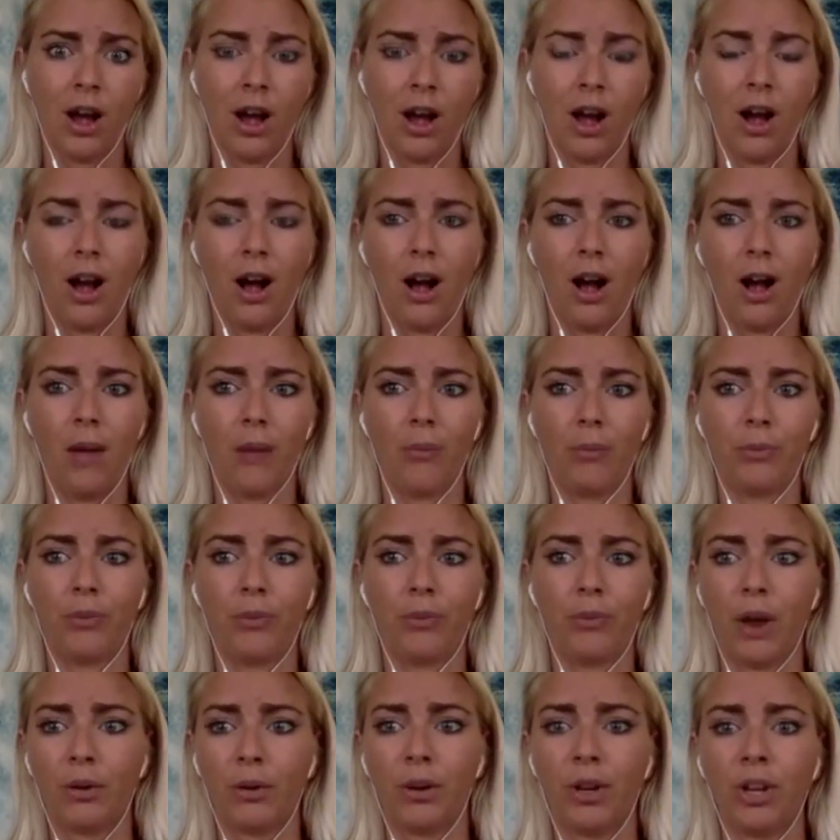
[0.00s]

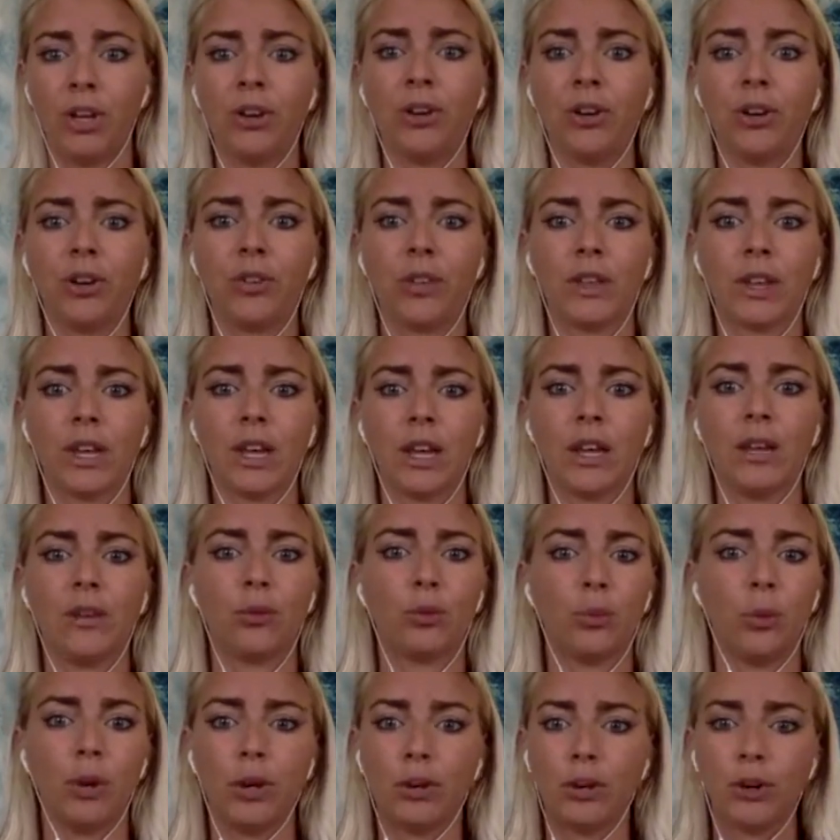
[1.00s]
Down here in the Keys,
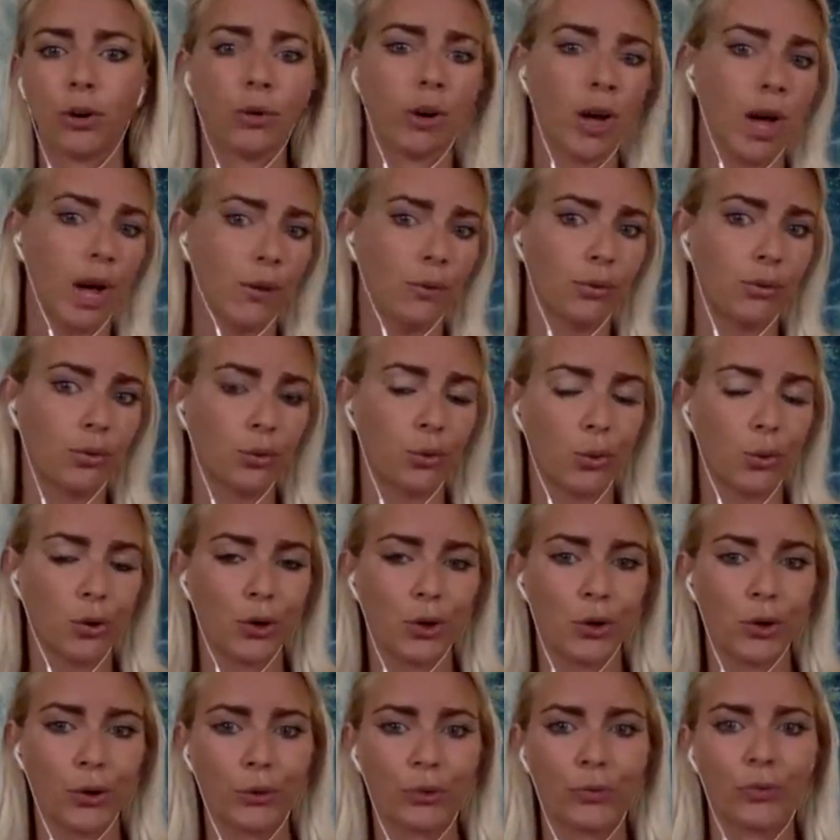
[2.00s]
we don't have
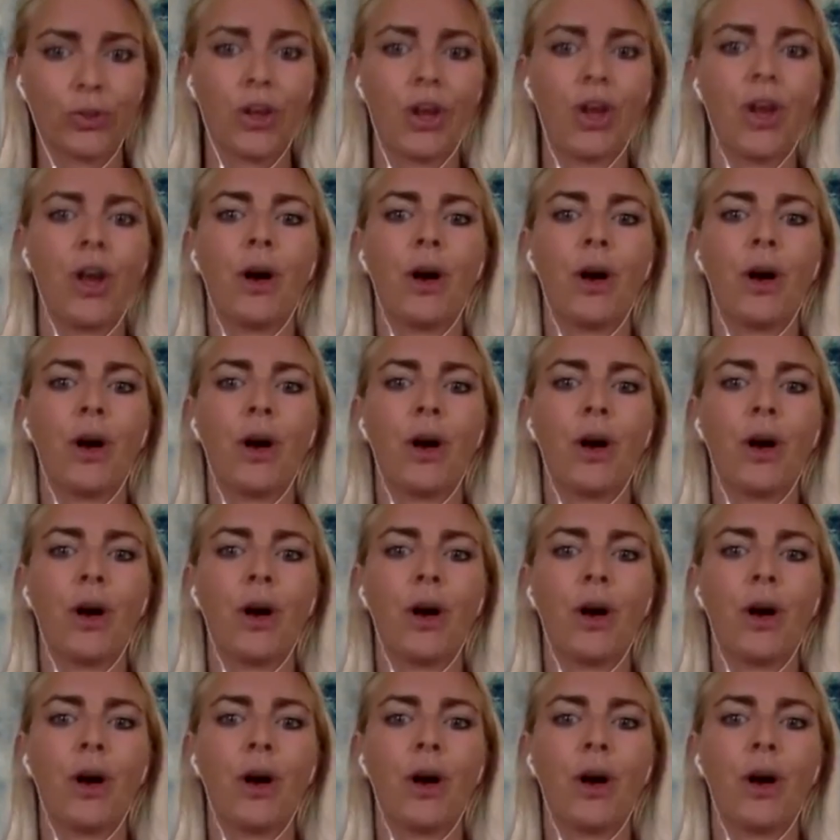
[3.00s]
squirrels,